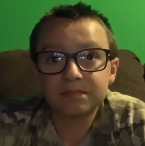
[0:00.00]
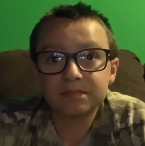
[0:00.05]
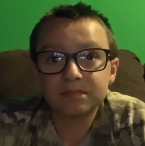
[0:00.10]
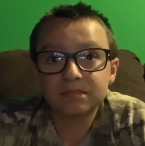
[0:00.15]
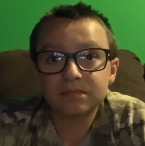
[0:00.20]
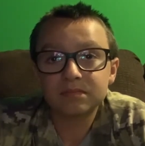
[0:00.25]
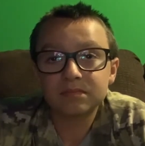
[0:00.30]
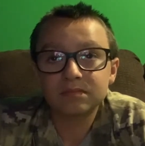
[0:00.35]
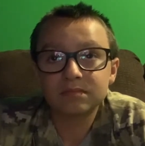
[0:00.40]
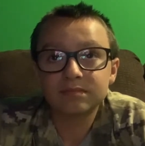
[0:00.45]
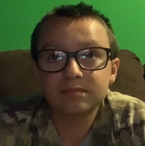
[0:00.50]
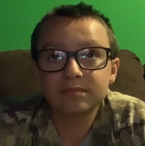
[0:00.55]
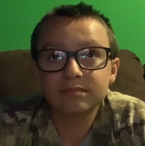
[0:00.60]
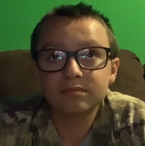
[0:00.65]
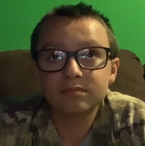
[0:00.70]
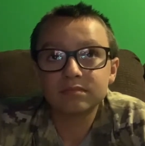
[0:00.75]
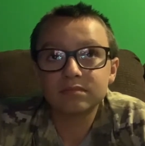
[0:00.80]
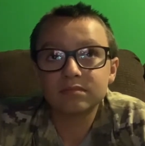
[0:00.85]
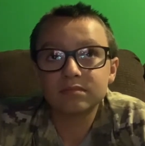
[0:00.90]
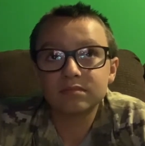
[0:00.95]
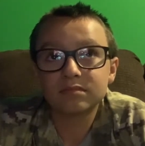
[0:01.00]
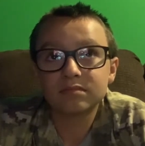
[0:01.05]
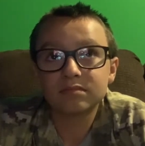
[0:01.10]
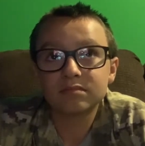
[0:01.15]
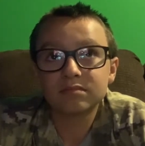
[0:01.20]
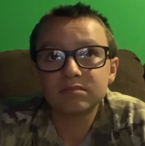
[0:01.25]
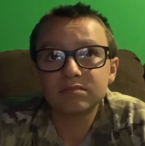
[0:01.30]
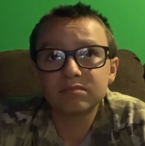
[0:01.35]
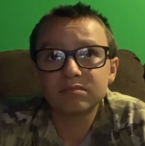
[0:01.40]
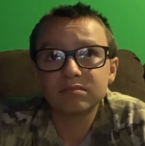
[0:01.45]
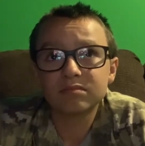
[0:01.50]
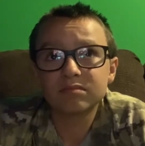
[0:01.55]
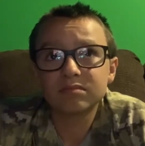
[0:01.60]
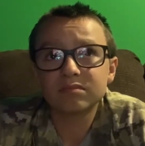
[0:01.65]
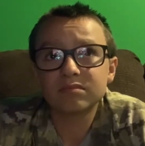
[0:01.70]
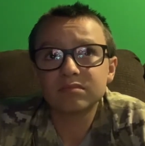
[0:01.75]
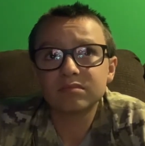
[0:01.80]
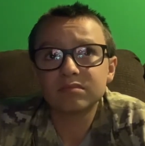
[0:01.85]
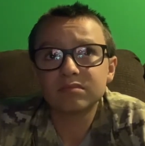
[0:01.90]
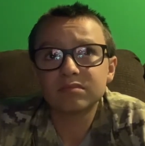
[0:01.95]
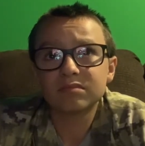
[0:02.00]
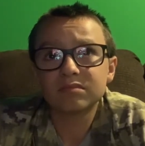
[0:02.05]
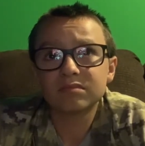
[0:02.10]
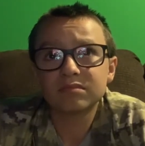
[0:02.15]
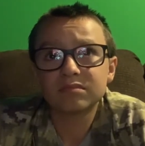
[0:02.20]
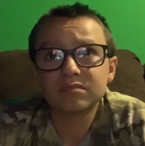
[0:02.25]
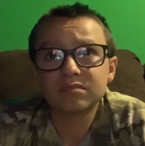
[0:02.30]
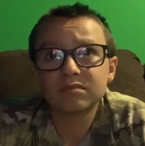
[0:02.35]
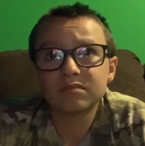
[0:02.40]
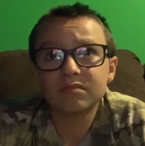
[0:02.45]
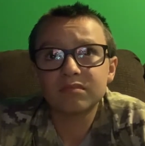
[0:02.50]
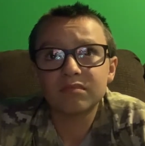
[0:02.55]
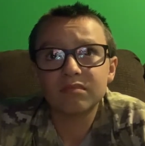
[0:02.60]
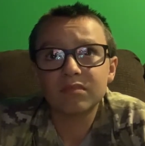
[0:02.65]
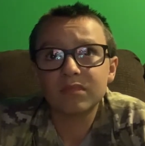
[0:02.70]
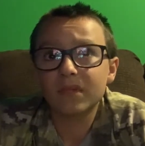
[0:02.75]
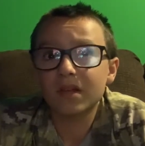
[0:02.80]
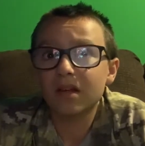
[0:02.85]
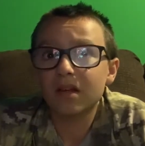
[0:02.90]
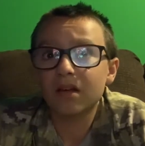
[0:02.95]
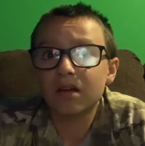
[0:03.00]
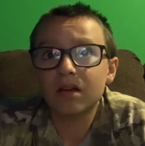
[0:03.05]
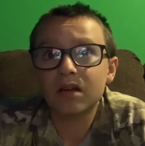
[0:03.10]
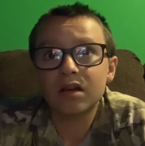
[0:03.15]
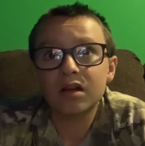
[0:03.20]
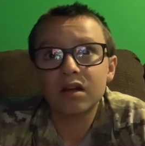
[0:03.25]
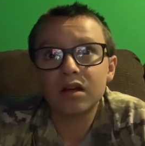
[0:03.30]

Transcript: No one is speaking in this clip.